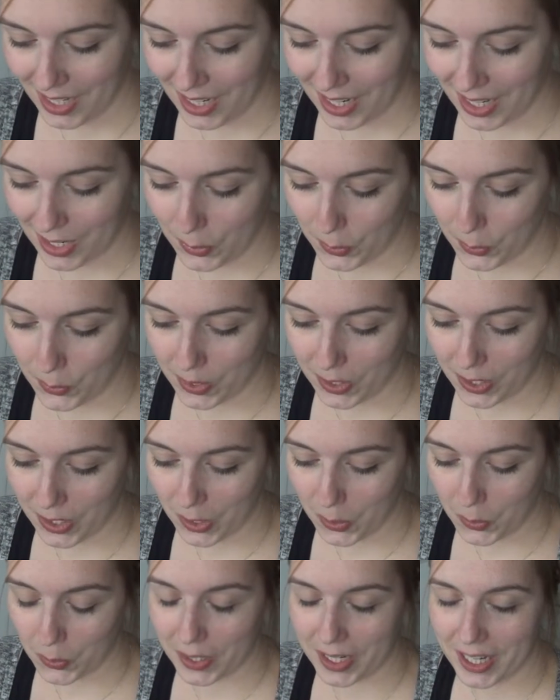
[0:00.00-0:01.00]
And we're
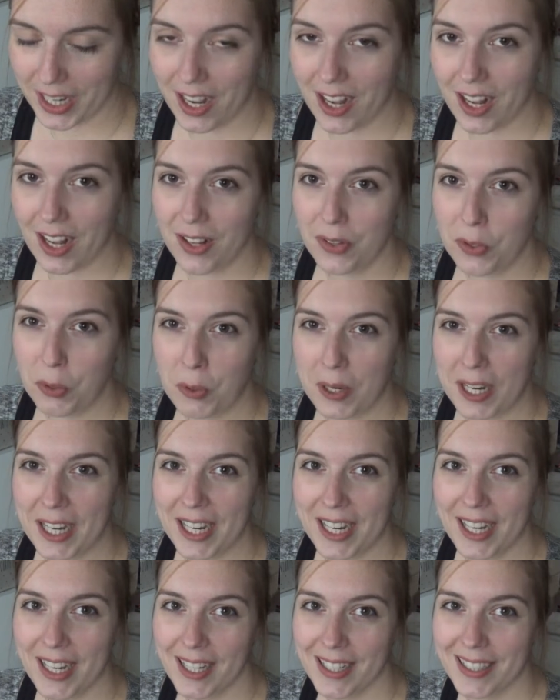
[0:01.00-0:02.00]
already
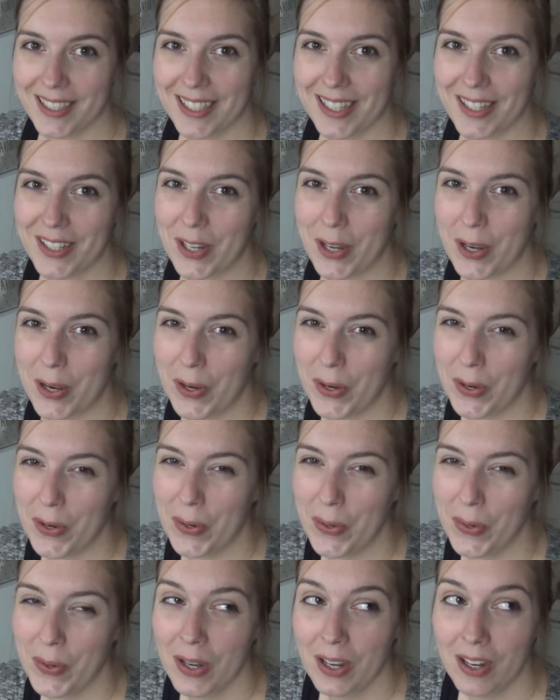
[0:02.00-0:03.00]
halfway,
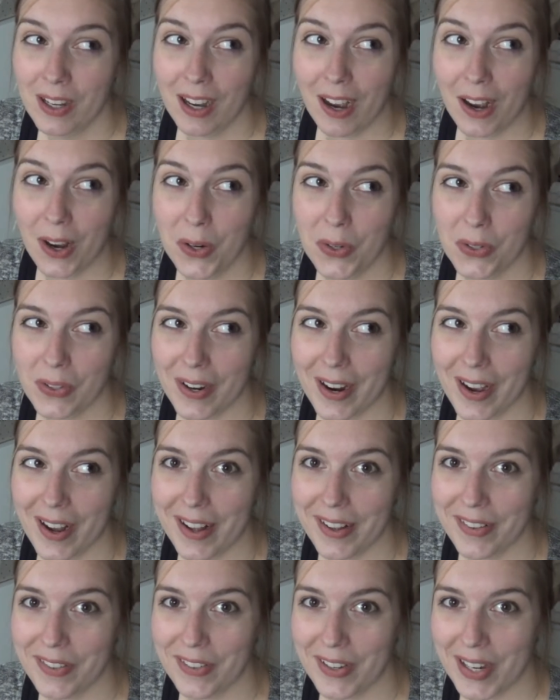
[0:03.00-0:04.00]
so over
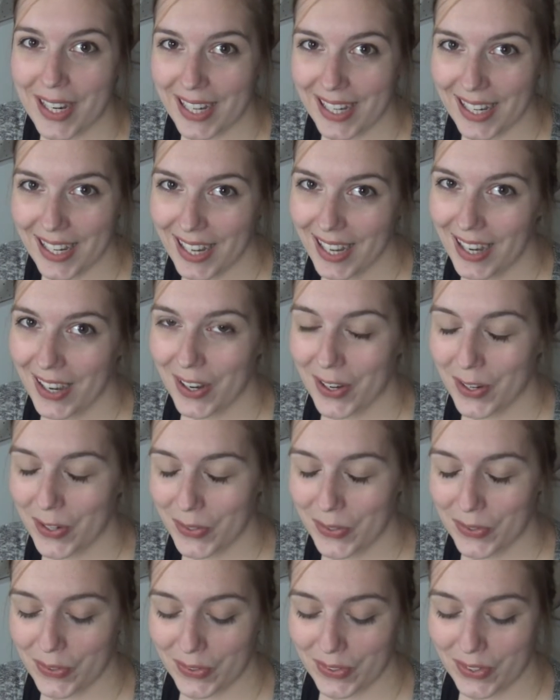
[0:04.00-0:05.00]
halfway
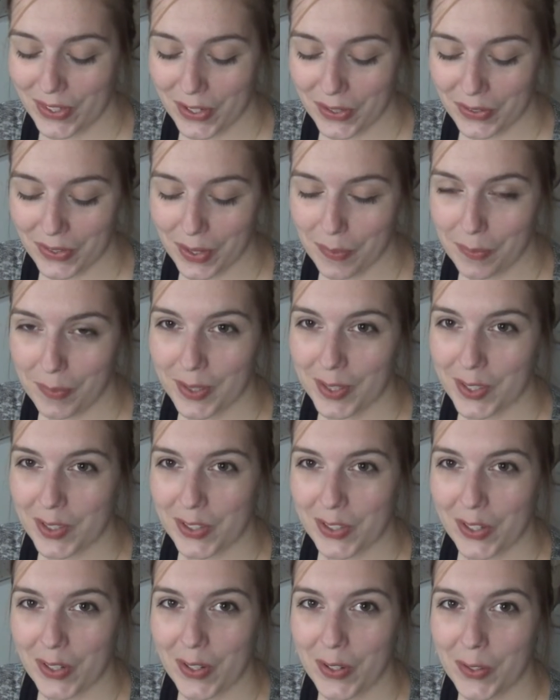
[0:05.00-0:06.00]
of November,
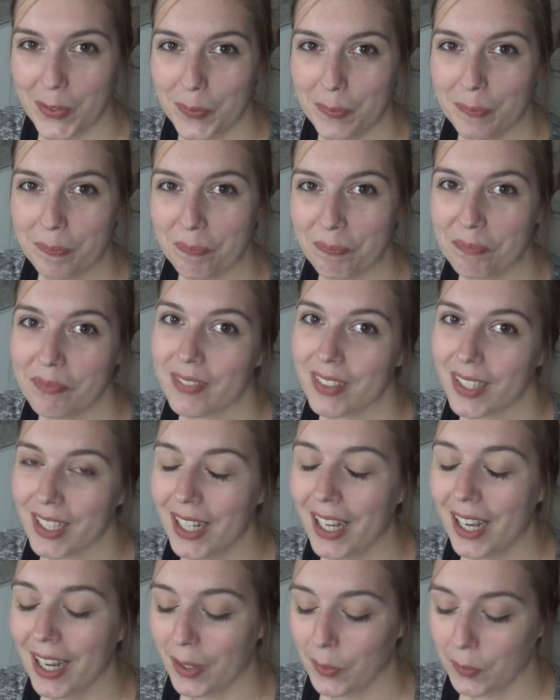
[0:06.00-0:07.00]
so
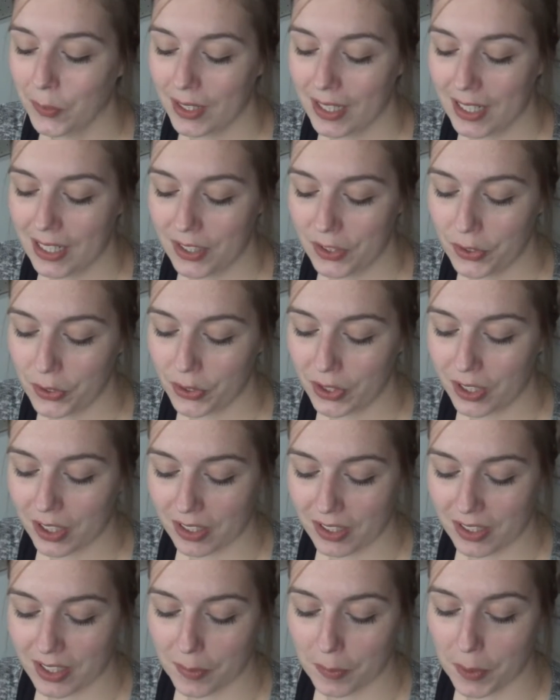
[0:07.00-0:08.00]
I really should
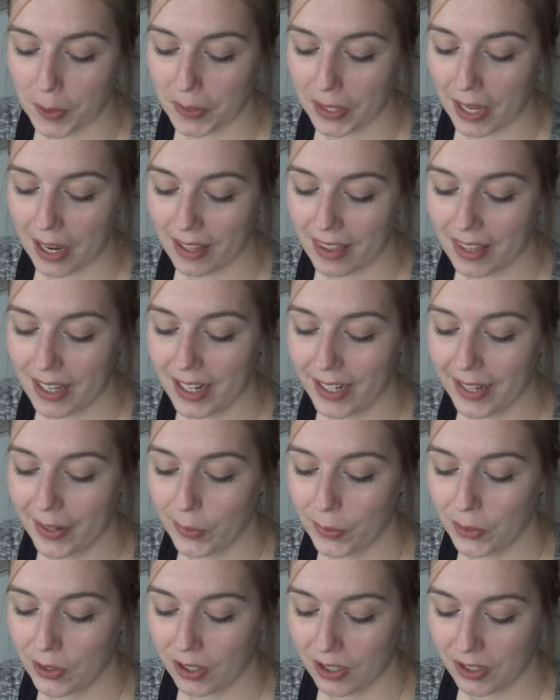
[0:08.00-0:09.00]
cast them on. I think I
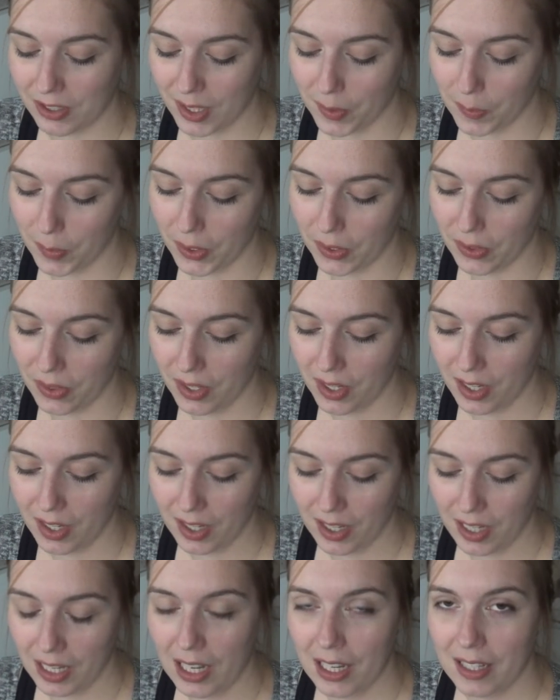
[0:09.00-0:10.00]
will cast them on
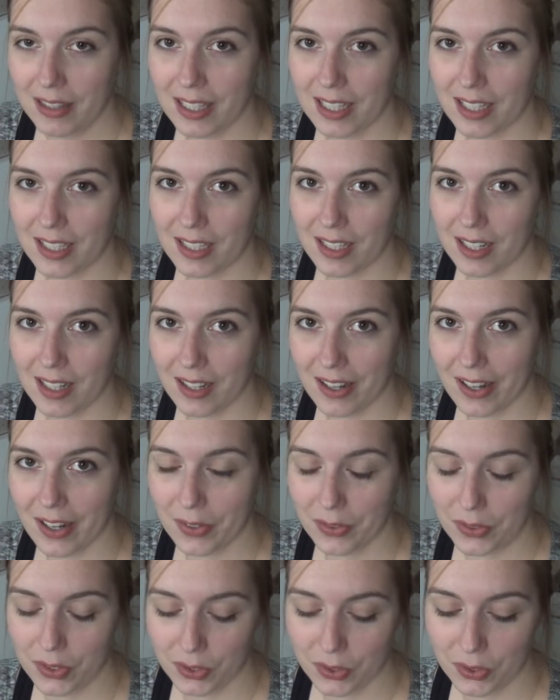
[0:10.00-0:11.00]
this
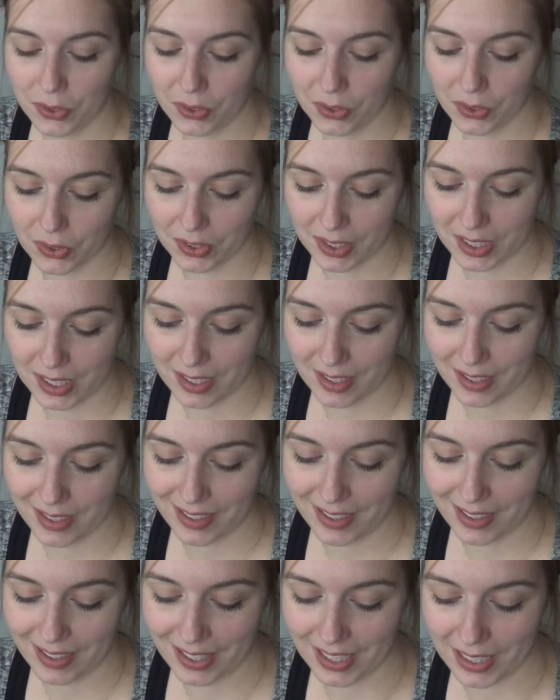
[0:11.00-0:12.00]
afternoon or
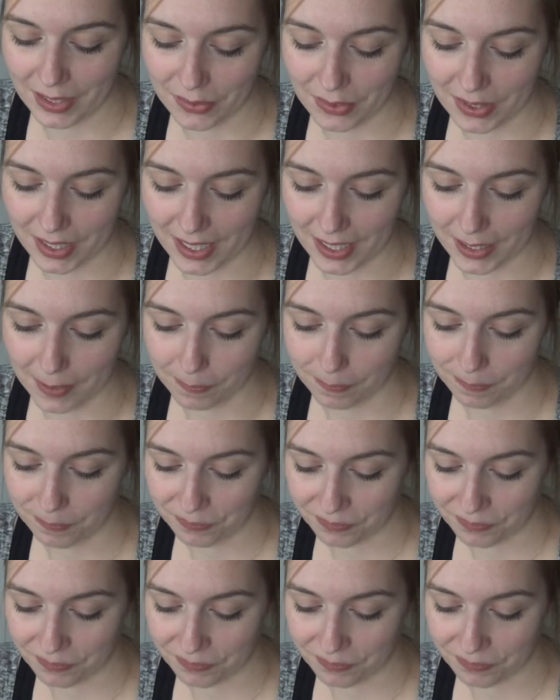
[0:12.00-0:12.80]
this evening.